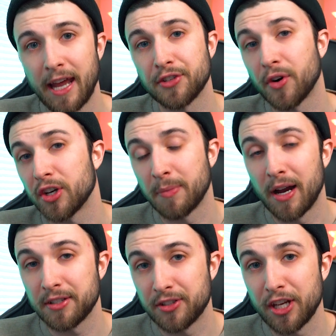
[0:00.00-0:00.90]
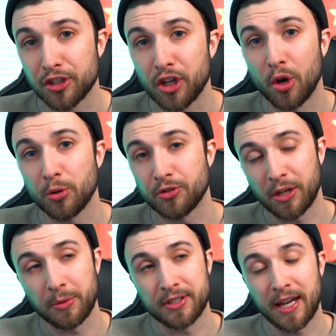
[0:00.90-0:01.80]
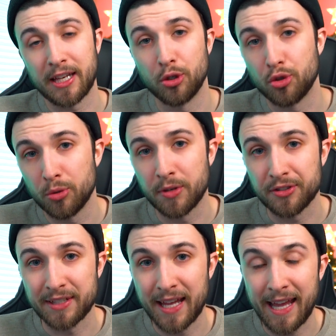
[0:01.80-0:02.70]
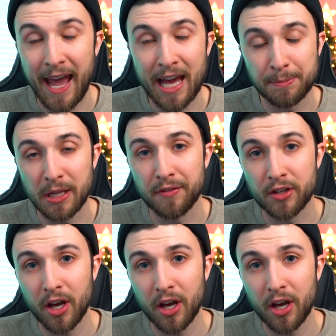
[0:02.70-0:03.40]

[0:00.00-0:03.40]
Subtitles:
And as far as monetization goes, like we said, YouTube doesn't take as big of a